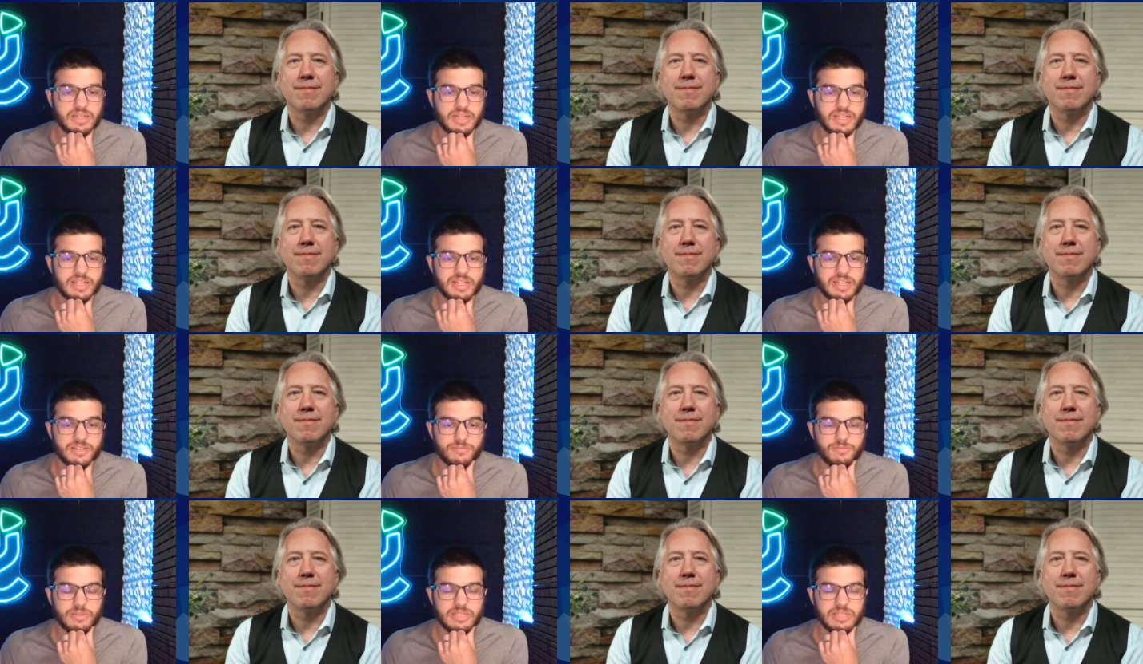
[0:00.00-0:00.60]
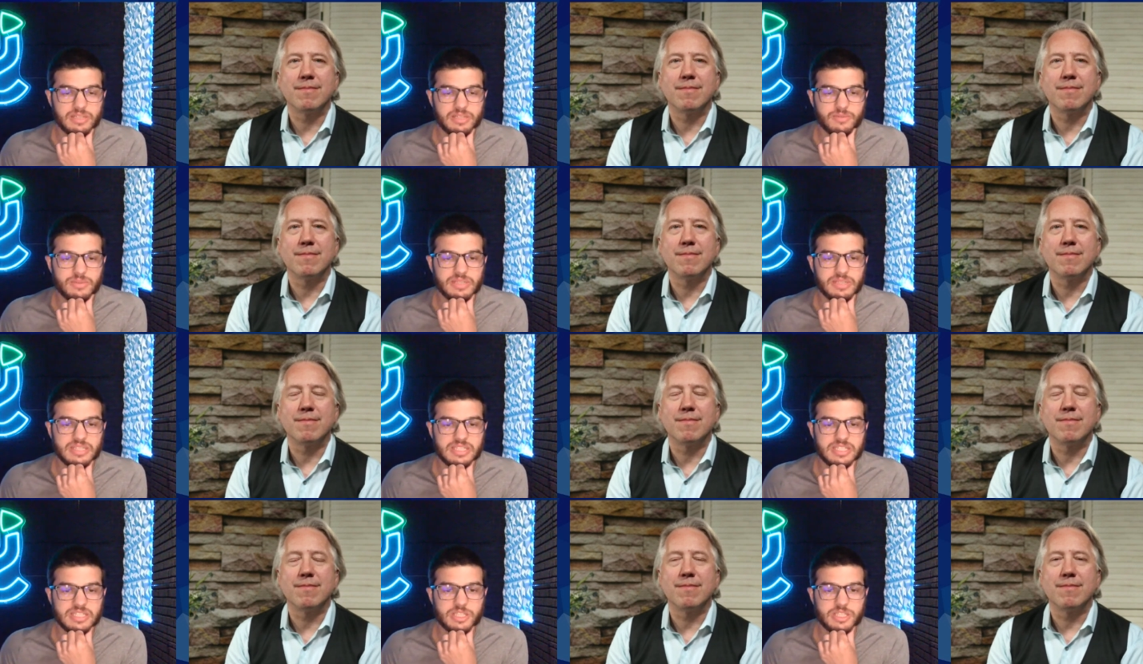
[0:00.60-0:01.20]
Speaker 1: I, I really,
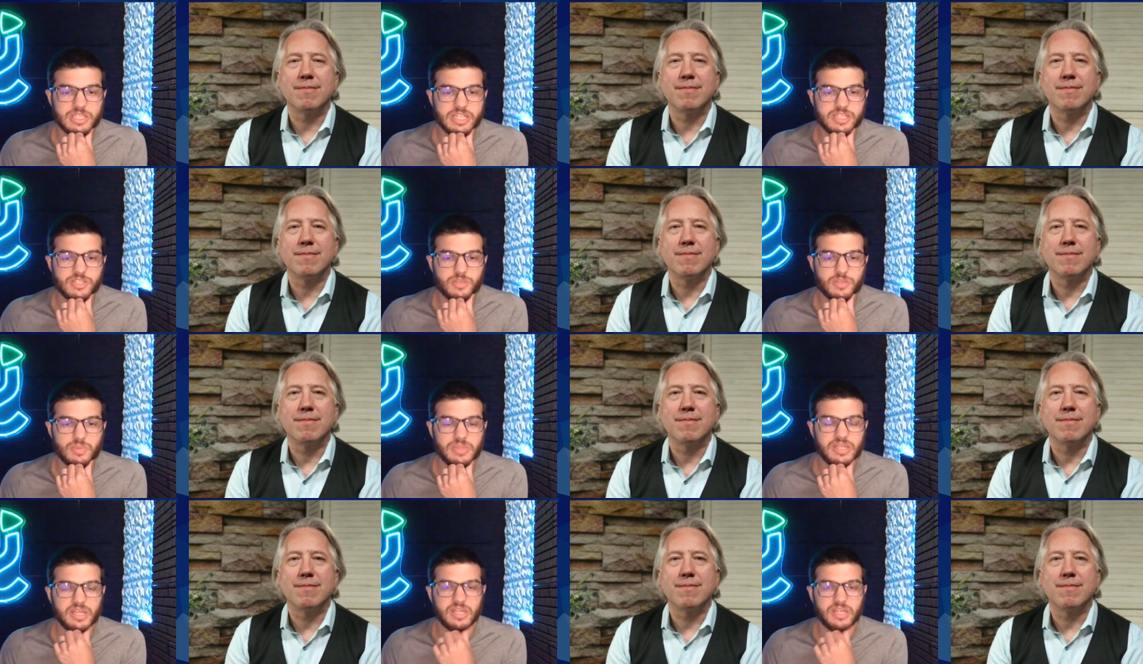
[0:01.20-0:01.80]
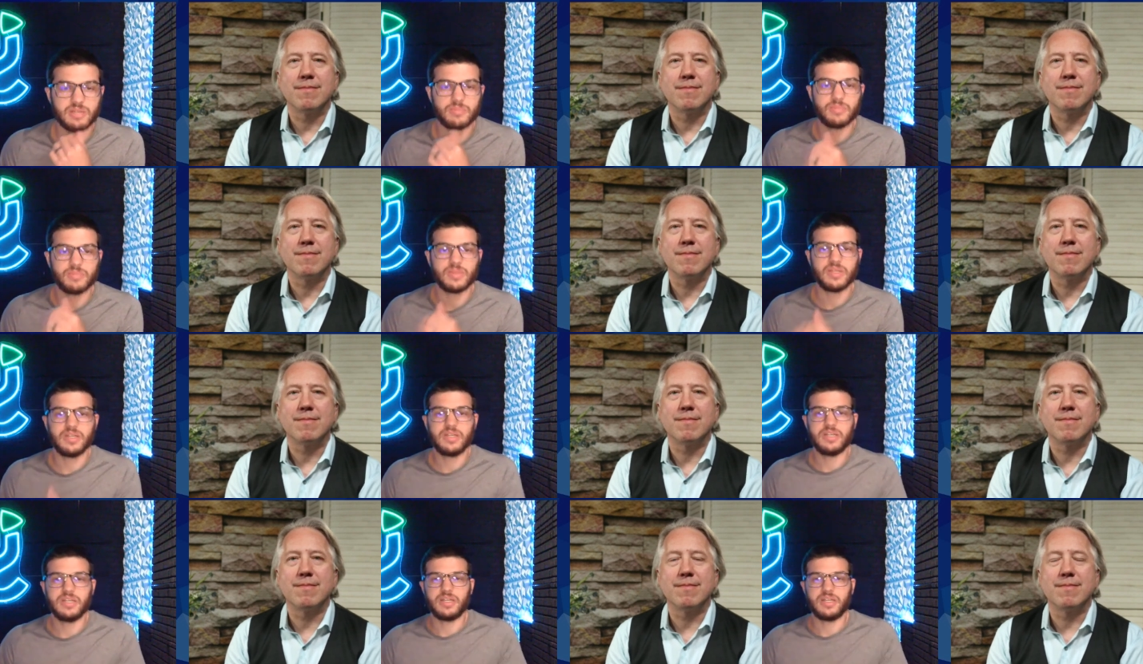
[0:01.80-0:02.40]
really suggest you become
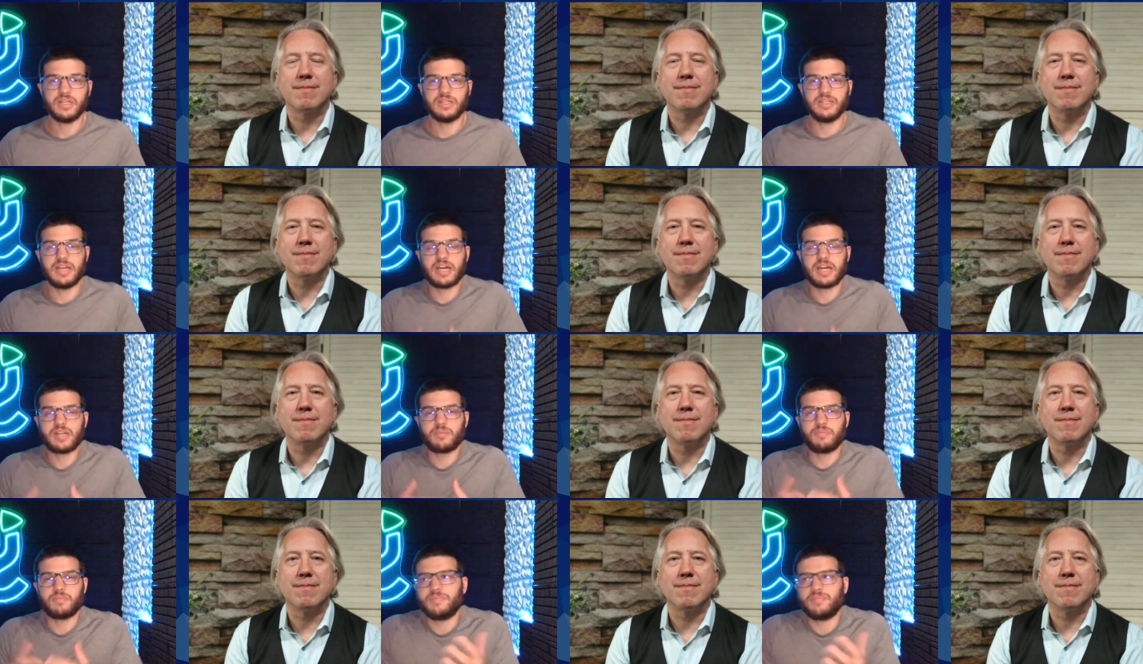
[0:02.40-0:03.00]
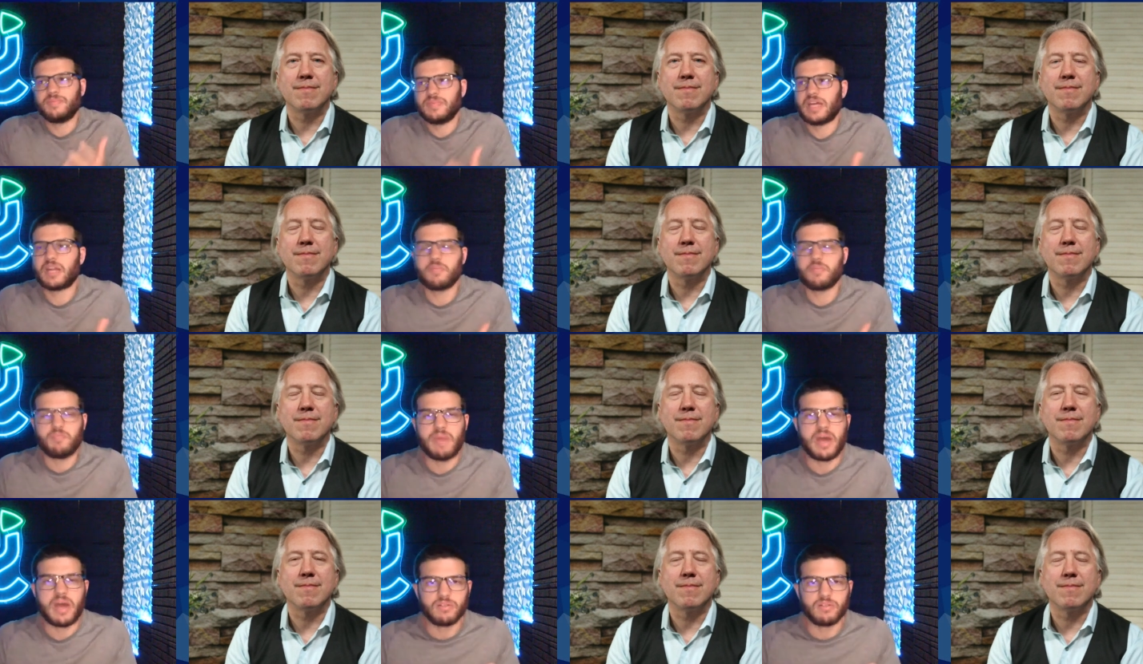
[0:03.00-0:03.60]
not a, not
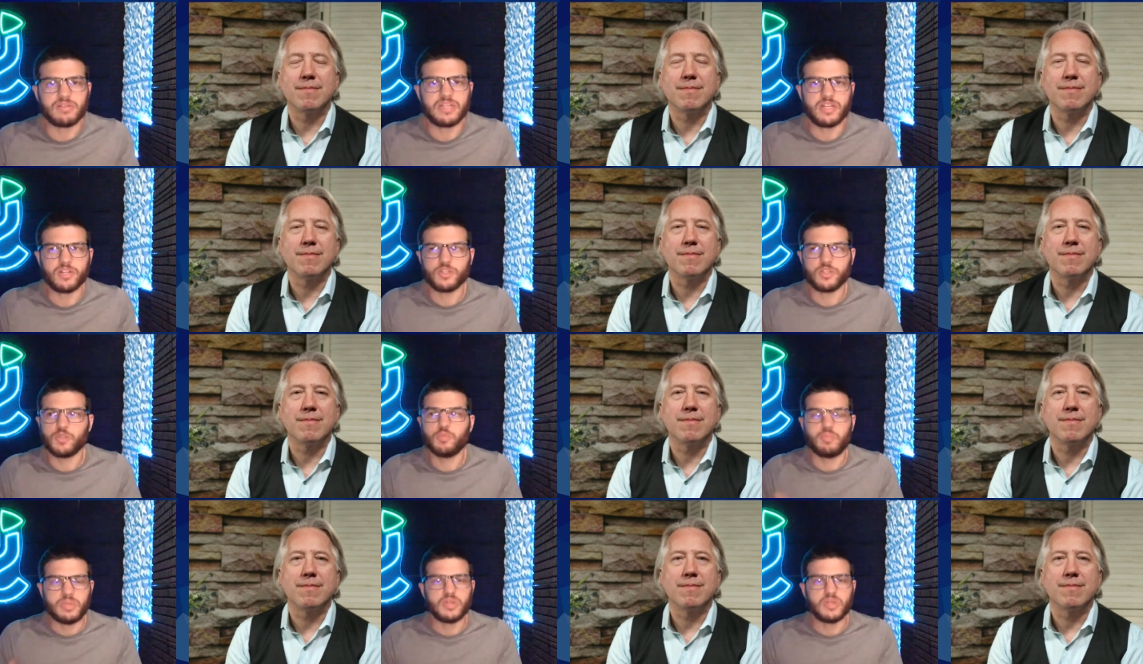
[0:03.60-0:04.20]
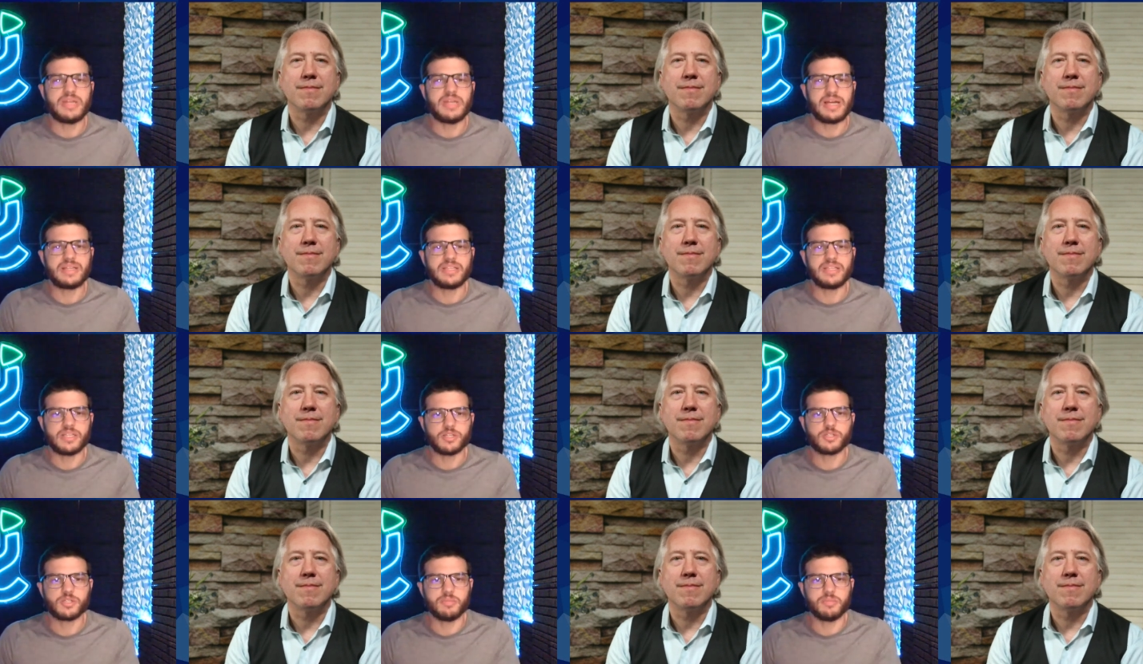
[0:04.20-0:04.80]
a better leader. You build that
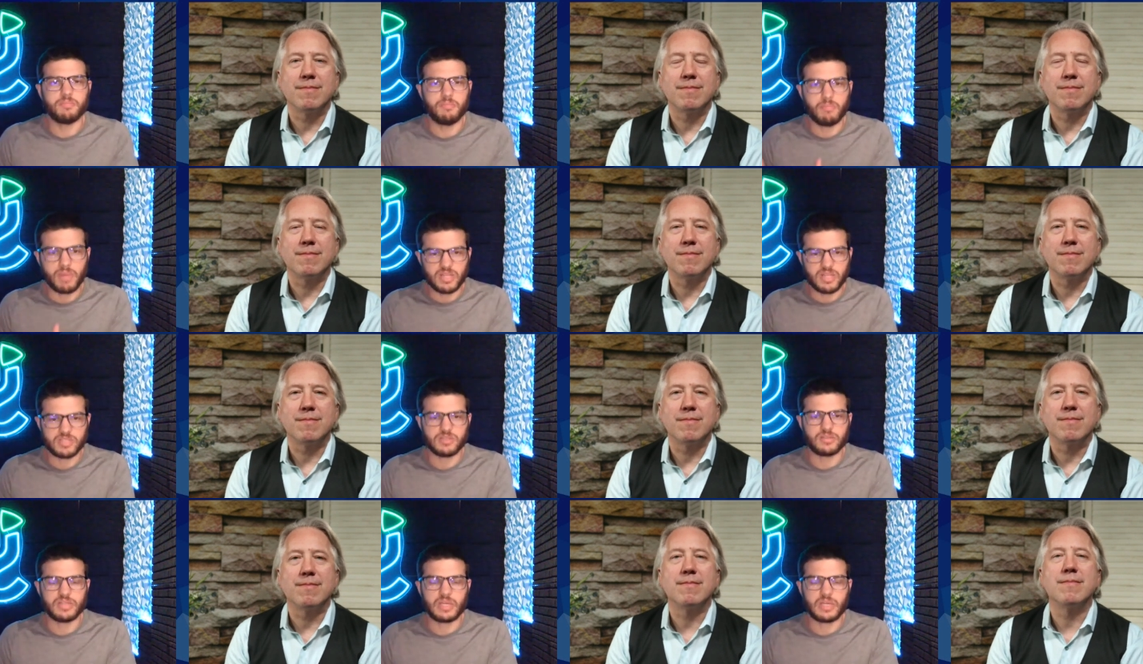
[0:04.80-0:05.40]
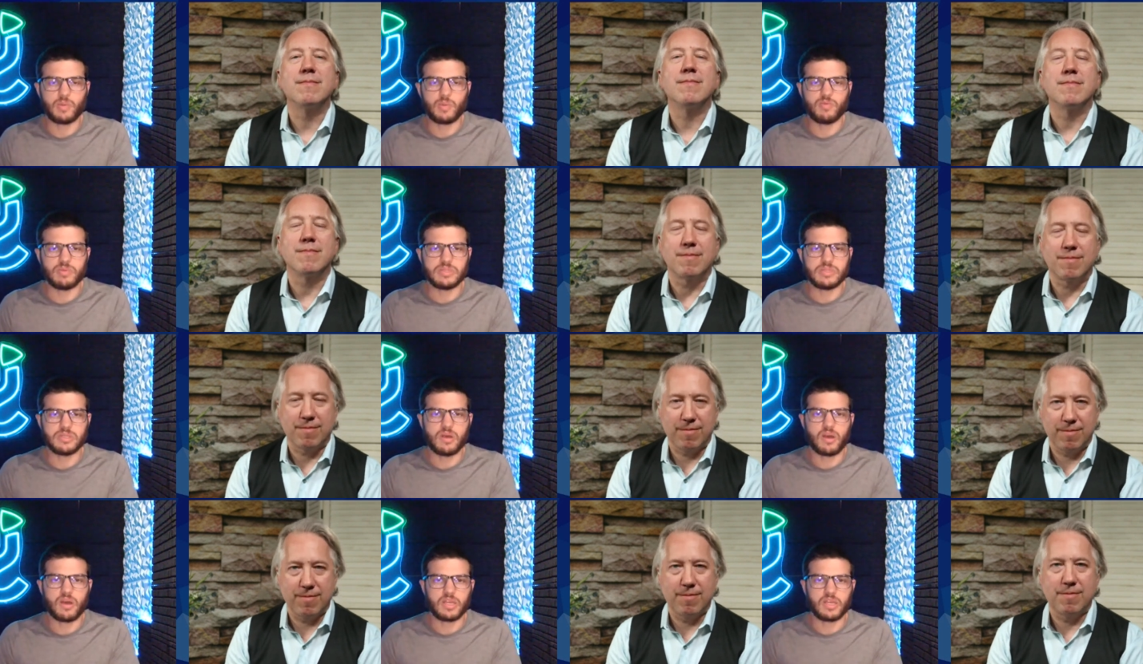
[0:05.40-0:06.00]
leadership muscle like we've
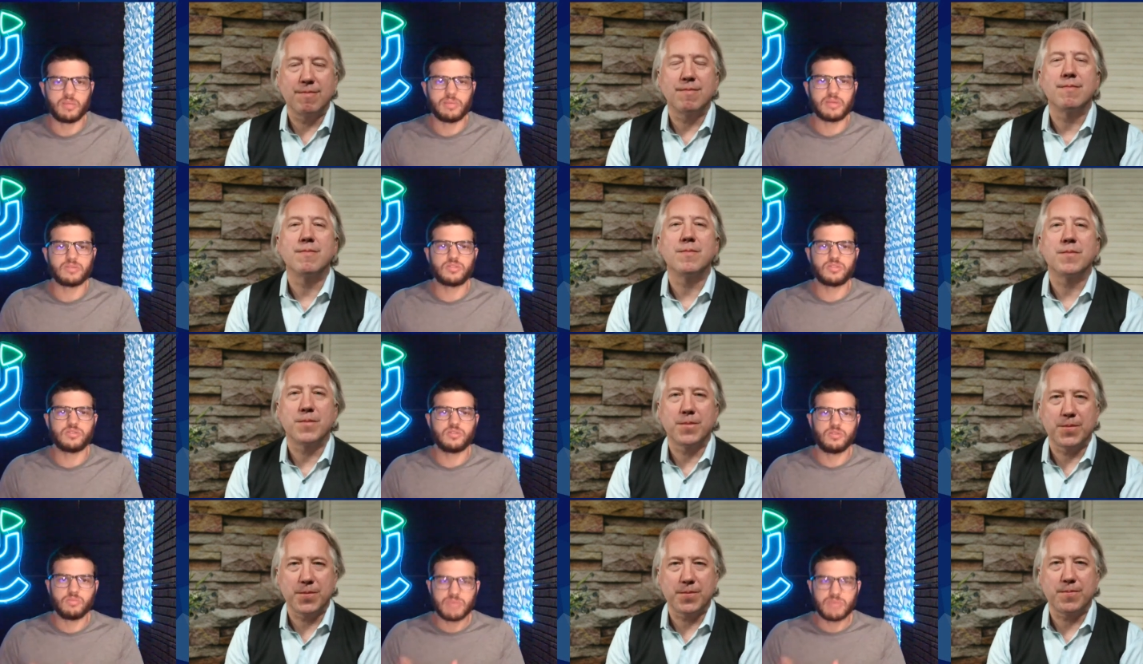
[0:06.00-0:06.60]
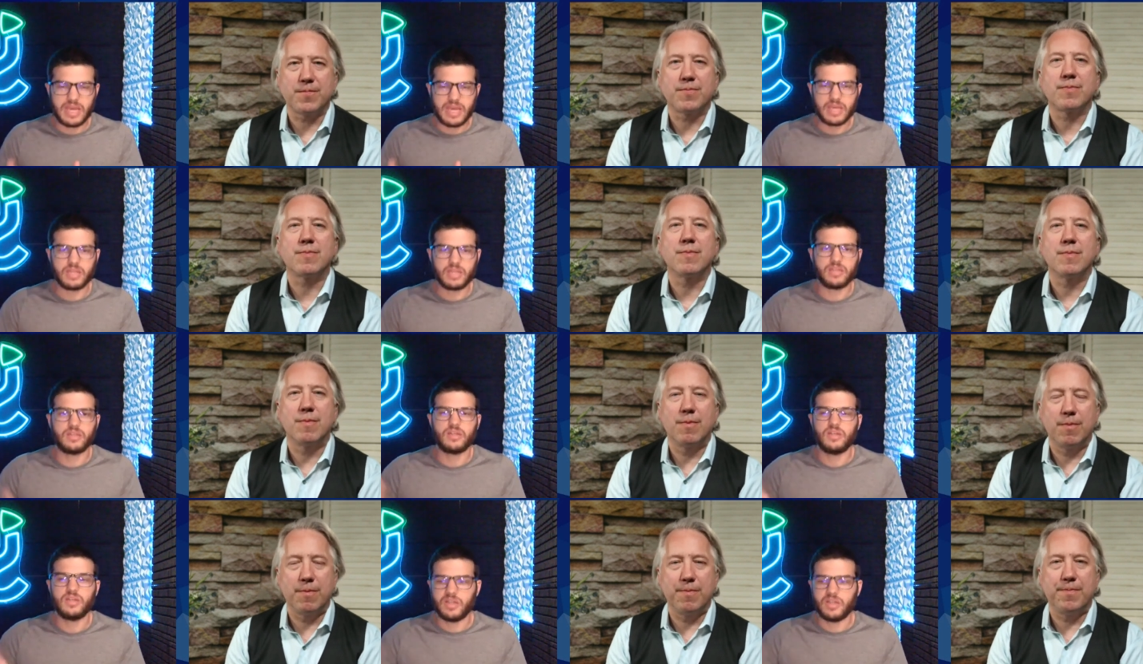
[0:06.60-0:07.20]
been talking about, so you
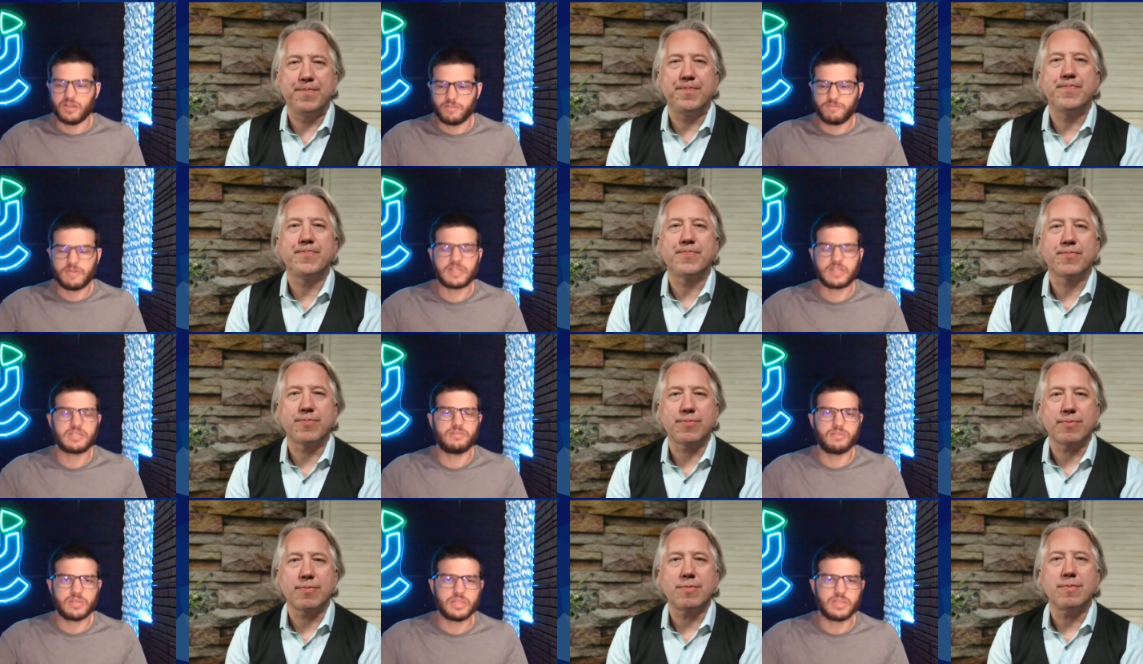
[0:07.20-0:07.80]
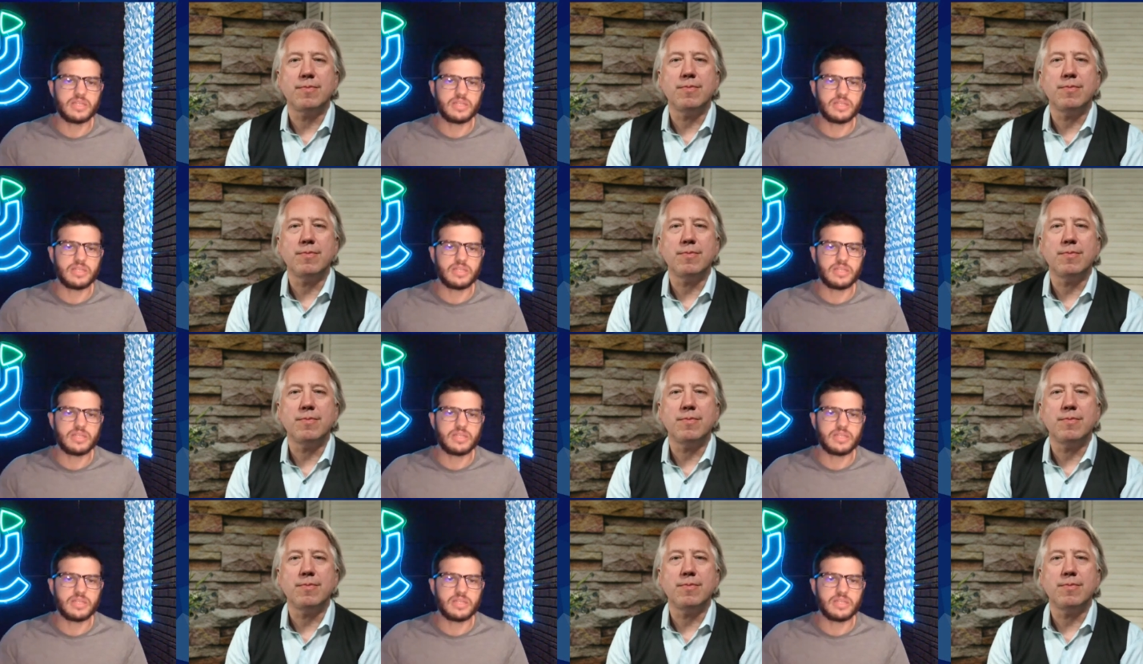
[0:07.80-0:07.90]
can effectively